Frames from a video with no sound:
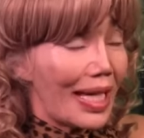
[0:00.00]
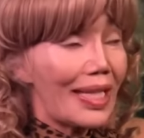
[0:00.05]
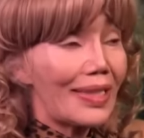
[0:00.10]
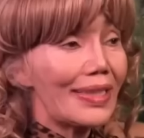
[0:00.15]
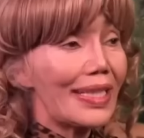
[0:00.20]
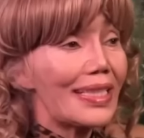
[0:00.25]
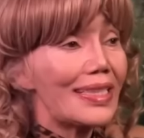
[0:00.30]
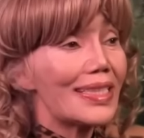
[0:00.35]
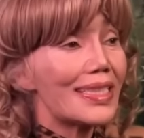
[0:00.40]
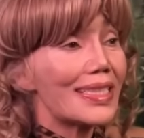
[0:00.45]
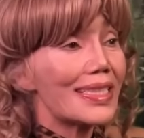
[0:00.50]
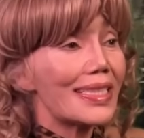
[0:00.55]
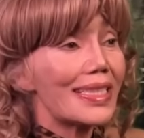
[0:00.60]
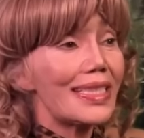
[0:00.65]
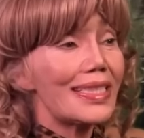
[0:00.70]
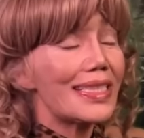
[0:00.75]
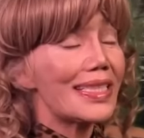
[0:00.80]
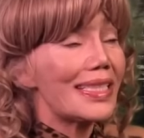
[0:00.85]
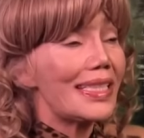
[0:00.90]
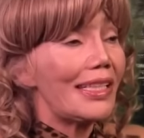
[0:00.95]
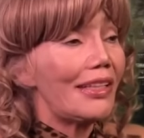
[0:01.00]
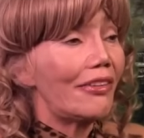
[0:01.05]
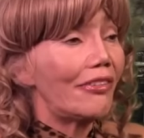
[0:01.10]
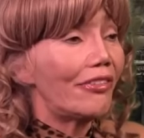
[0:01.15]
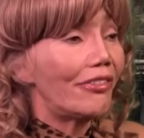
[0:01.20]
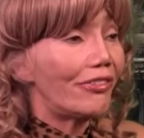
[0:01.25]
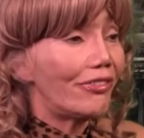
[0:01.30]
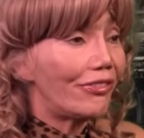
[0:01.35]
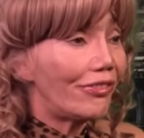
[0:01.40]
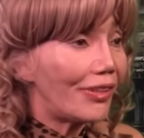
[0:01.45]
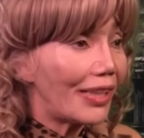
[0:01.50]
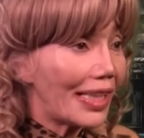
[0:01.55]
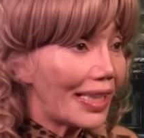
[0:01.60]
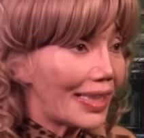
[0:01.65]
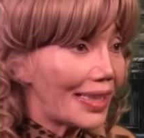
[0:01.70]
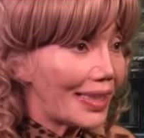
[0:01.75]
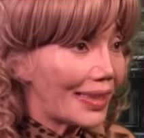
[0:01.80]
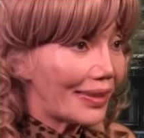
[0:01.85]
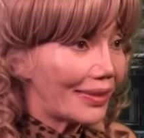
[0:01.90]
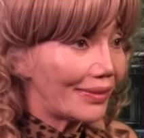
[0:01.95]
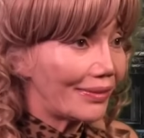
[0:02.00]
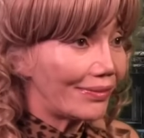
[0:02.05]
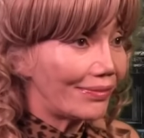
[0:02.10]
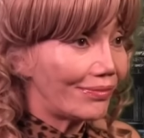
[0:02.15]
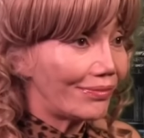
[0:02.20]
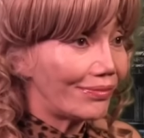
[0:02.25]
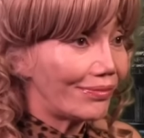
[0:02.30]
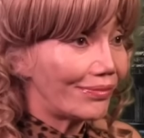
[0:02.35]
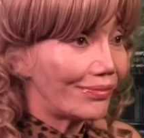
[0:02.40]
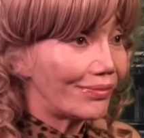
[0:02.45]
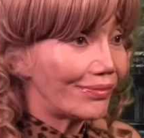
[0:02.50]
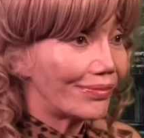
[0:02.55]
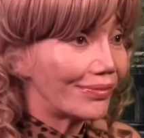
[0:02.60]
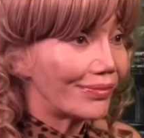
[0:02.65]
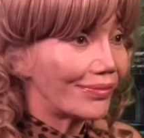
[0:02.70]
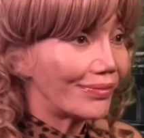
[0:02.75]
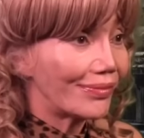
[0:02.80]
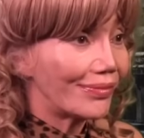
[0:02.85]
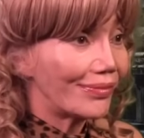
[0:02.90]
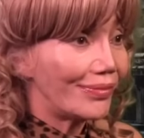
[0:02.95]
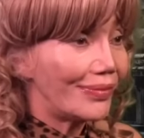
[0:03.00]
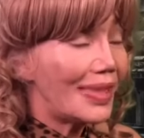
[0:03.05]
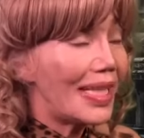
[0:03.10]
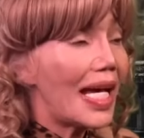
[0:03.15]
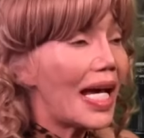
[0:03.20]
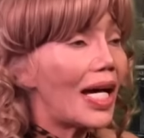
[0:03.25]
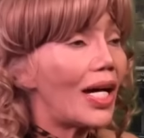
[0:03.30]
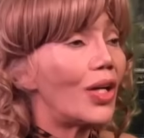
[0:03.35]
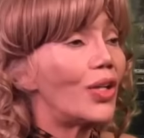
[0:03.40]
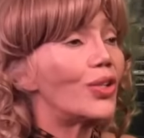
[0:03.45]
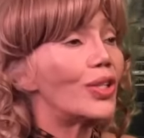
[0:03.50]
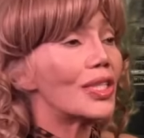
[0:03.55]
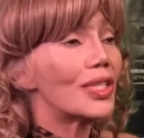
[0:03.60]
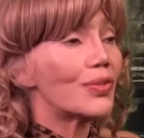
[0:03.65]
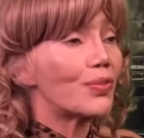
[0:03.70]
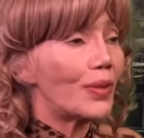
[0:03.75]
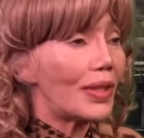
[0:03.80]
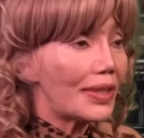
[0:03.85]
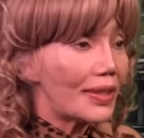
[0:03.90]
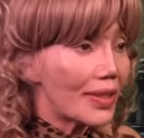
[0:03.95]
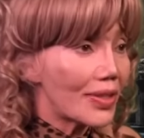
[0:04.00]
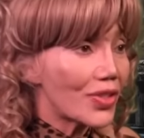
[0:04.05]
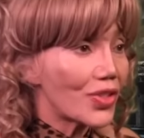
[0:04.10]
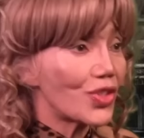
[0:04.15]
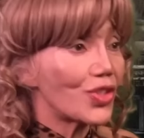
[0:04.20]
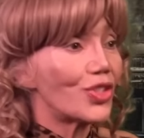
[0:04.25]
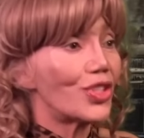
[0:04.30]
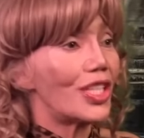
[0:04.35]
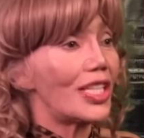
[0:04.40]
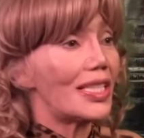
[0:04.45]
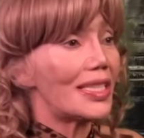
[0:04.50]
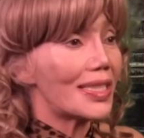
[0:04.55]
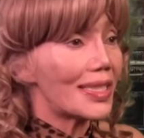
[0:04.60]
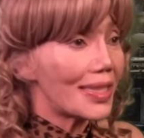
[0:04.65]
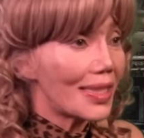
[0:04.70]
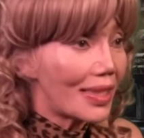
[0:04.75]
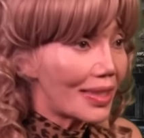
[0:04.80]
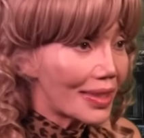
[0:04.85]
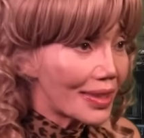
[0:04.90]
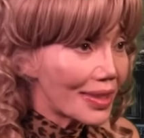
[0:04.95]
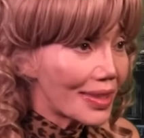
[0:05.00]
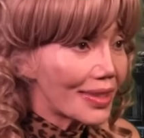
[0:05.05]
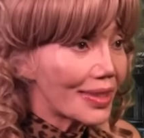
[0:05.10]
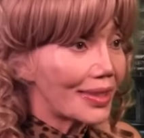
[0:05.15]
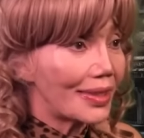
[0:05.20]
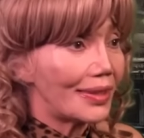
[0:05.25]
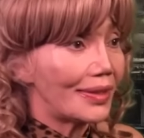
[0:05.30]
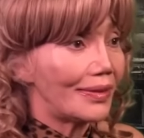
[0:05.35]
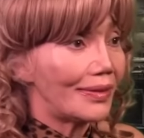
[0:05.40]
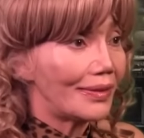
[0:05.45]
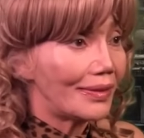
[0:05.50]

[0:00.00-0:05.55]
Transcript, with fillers: And then Stacy fled. Now is when the story starts